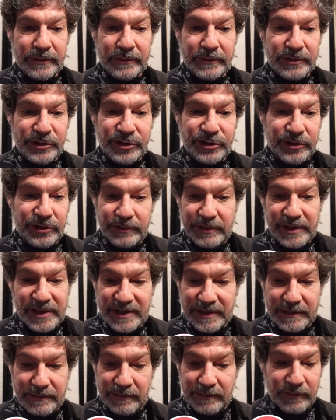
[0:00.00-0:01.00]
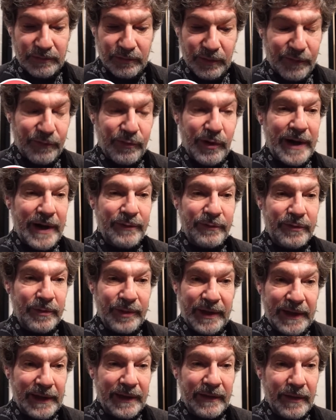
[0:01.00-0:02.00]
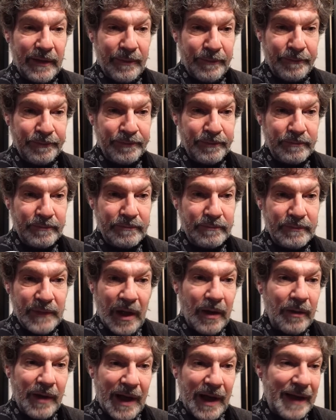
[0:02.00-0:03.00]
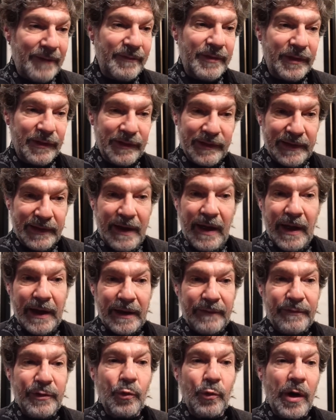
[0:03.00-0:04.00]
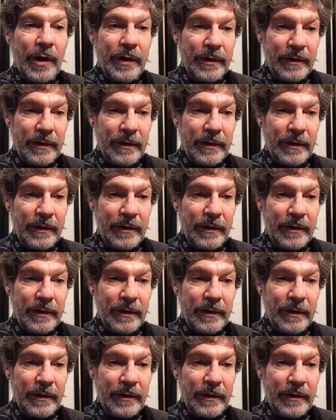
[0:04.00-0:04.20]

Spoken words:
should just refrain from killing them? No, obviously not. If you want,